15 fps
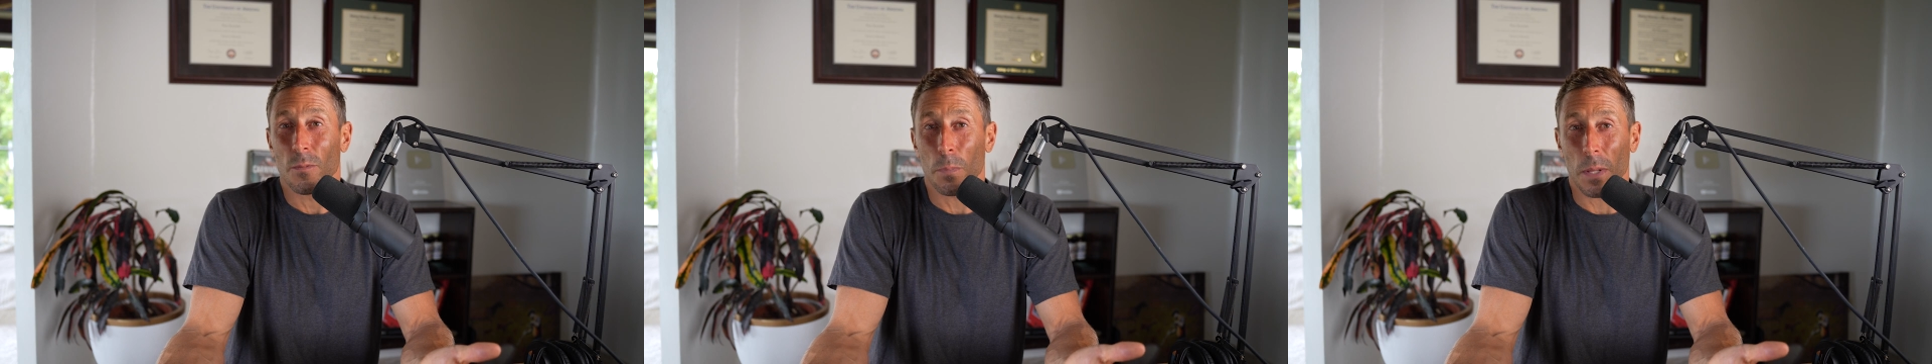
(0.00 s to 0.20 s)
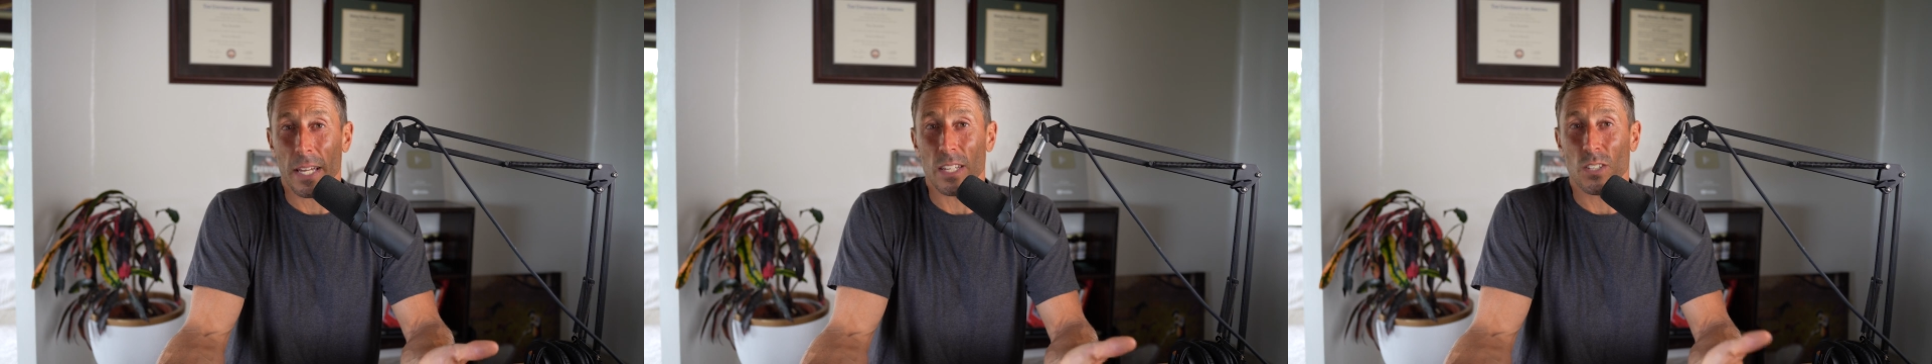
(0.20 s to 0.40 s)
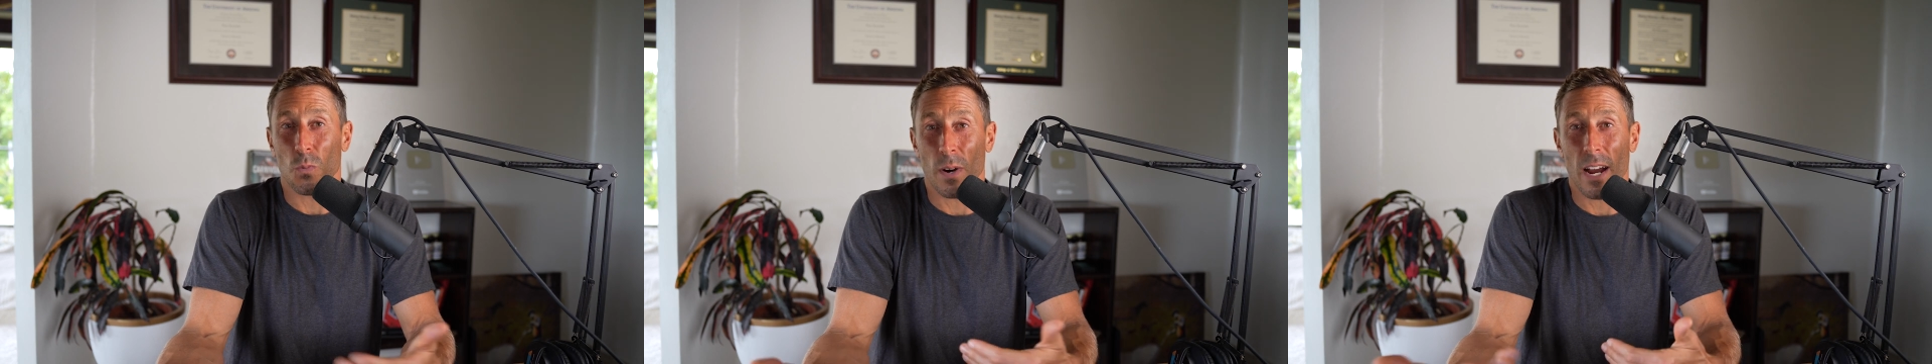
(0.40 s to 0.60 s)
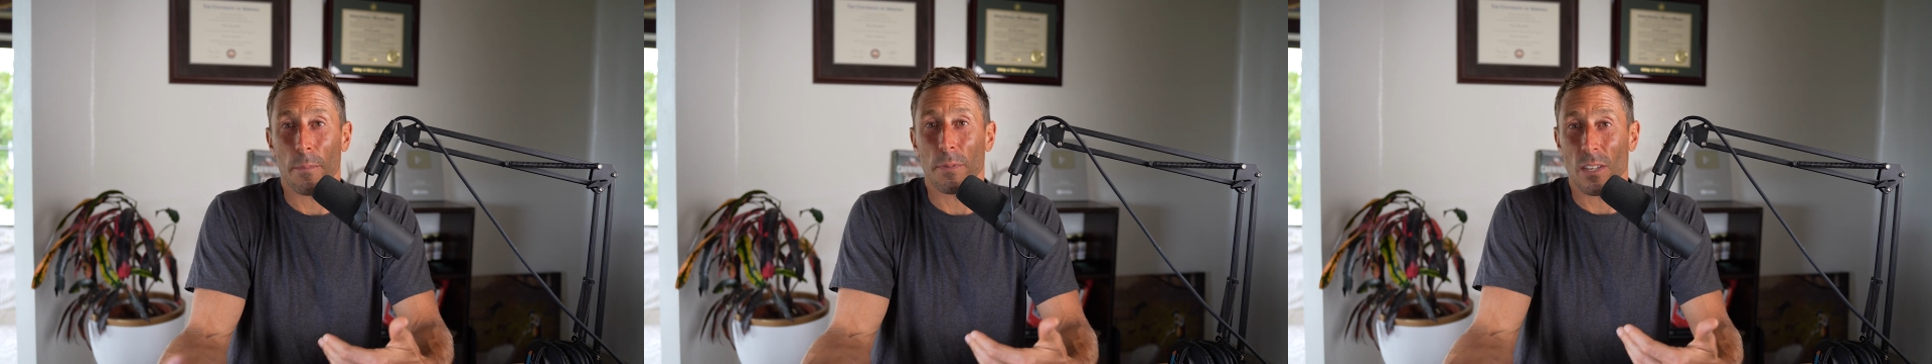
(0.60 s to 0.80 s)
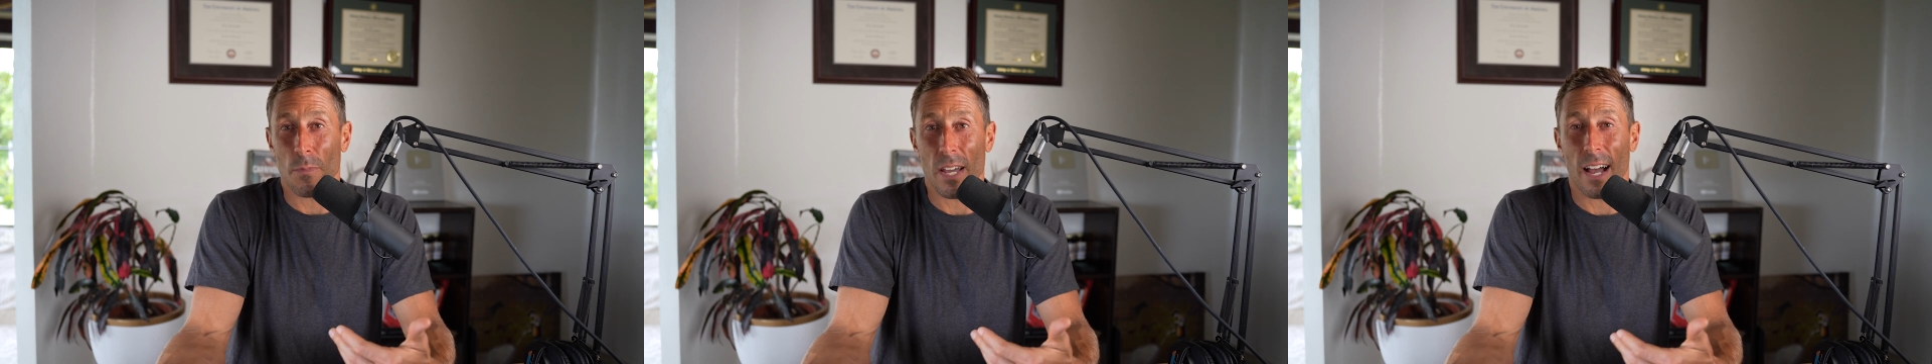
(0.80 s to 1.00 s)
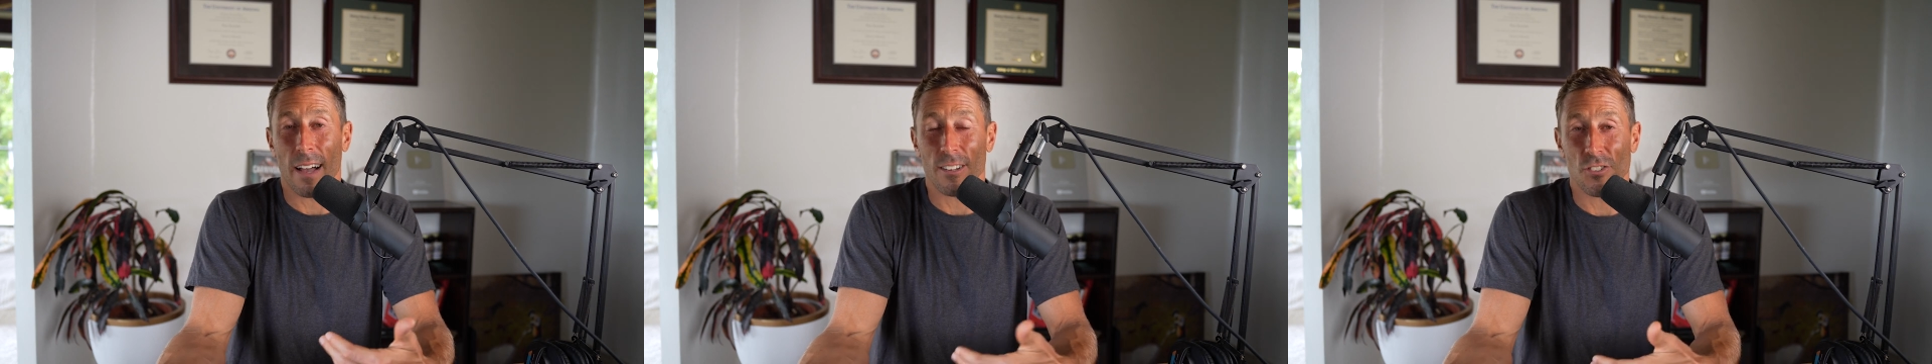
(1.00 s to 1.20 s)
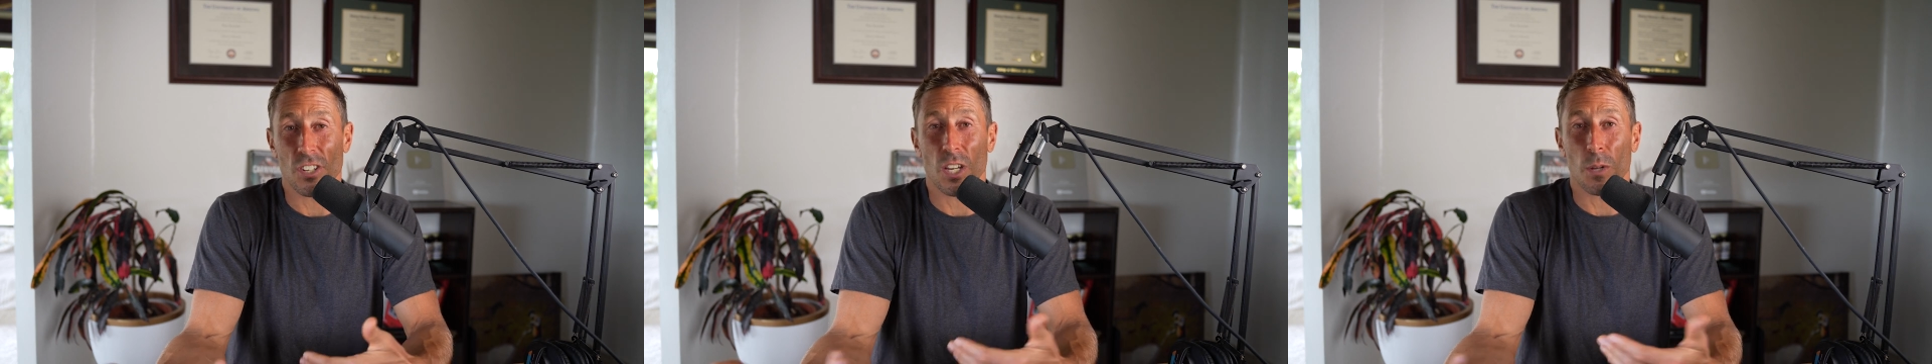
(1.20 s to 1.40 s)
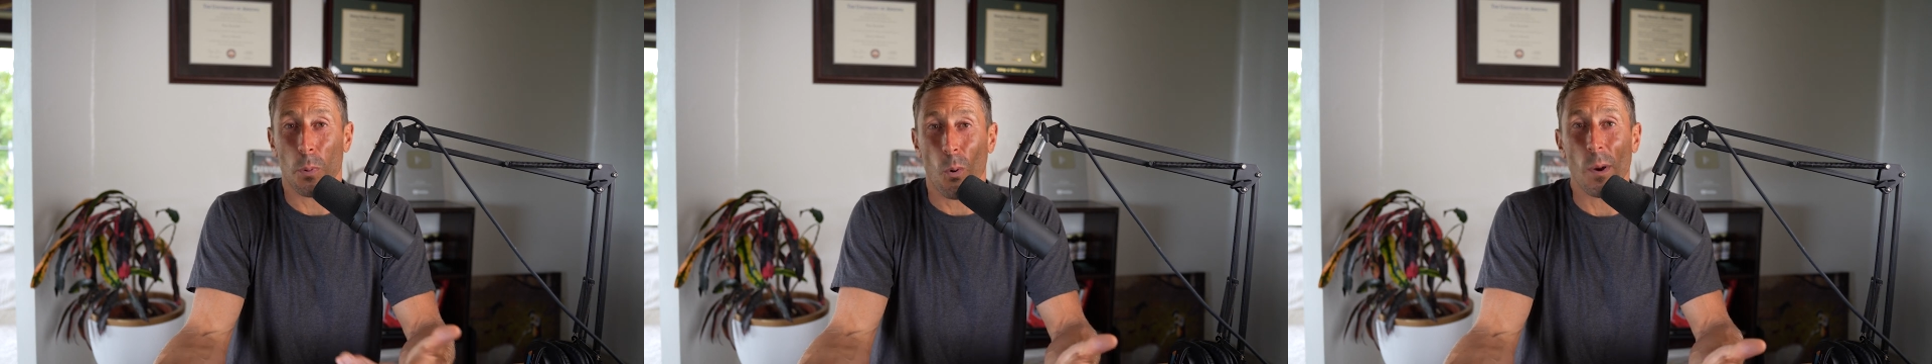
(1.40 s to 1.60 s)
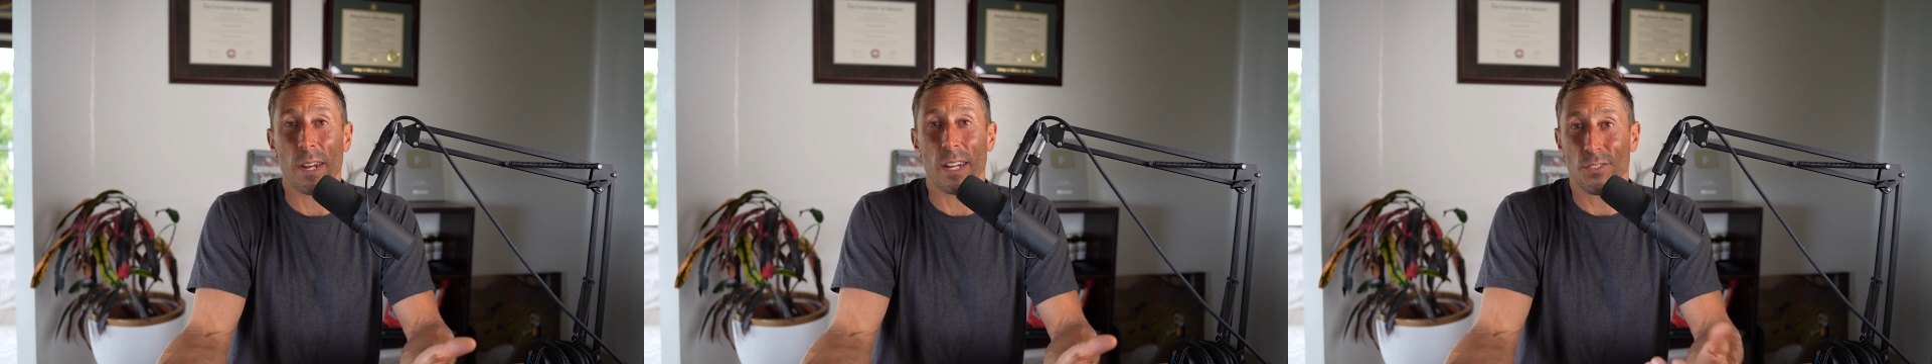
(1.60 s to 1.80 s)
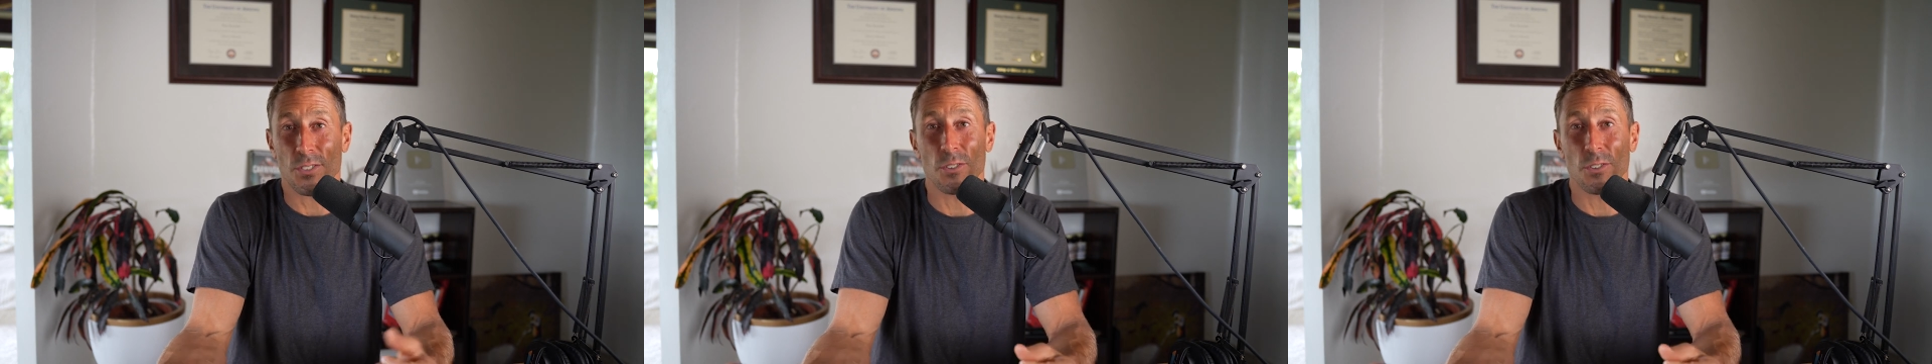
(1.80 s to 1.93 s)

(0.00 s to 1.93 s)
place where epidemiology can point us